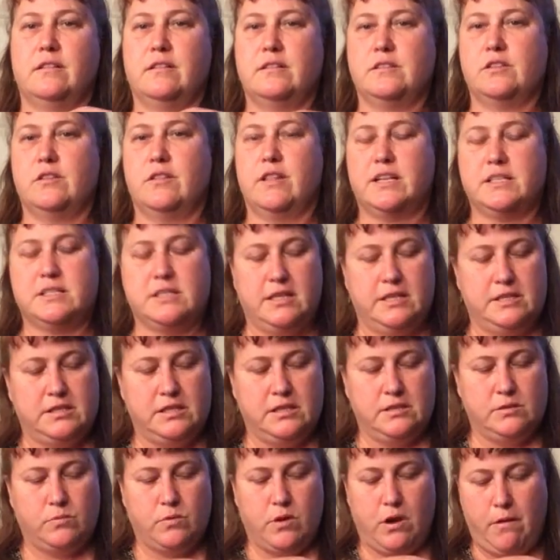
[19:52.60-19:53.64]
So that's nice
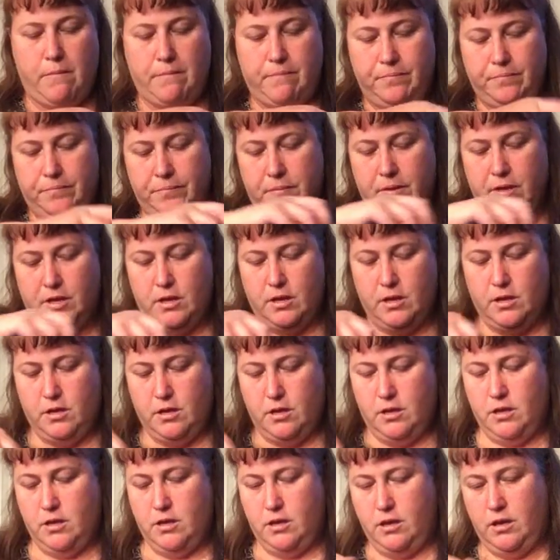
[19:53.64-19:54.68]
as well.
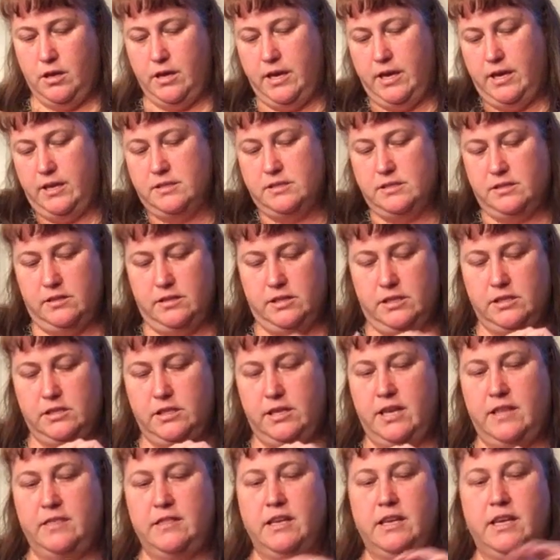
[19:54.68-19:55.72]
Excellent.
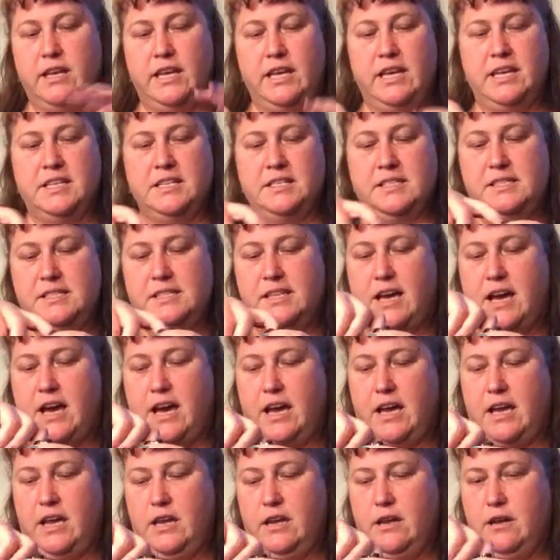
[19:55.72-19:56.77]
And then
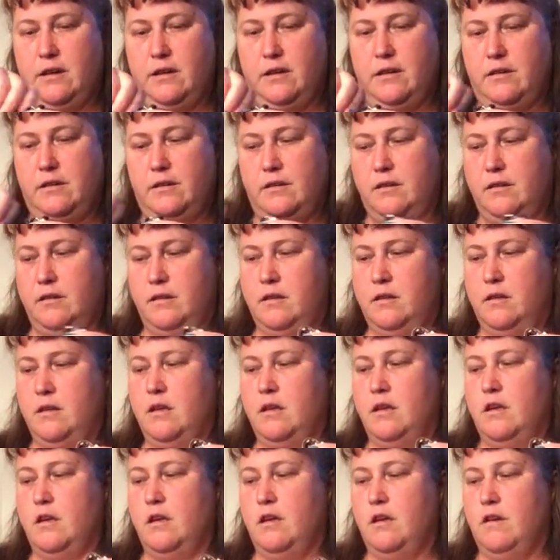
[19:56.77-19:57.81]
inside
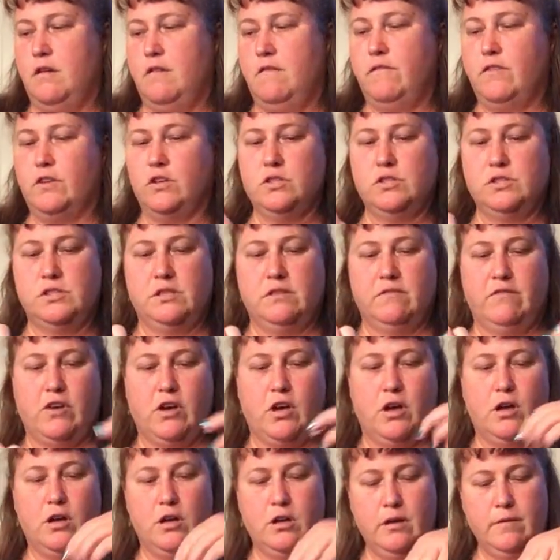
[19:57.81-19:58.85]
First of
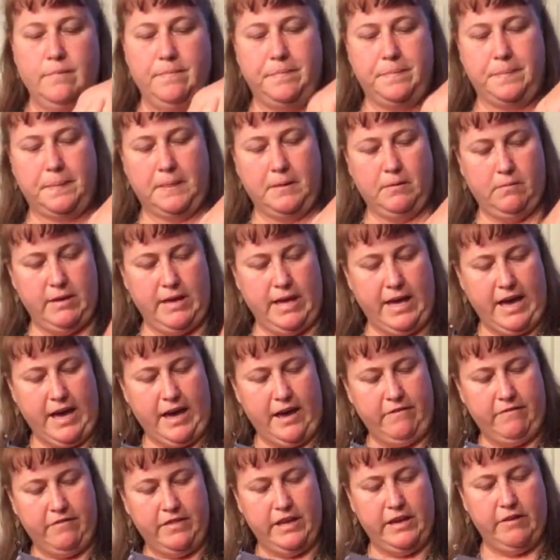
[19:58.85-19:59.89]
all, we
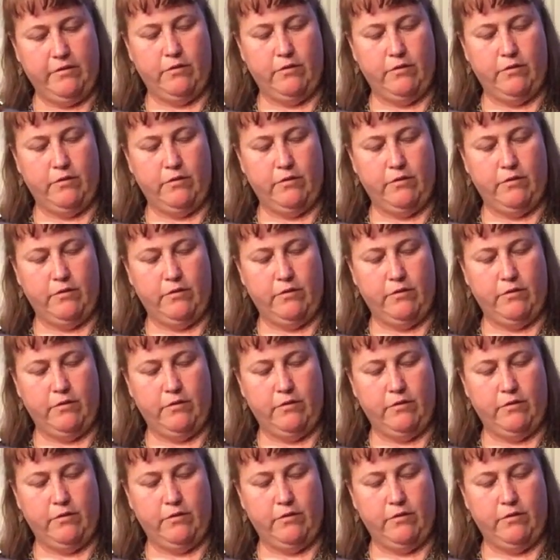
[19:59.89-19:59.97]
have the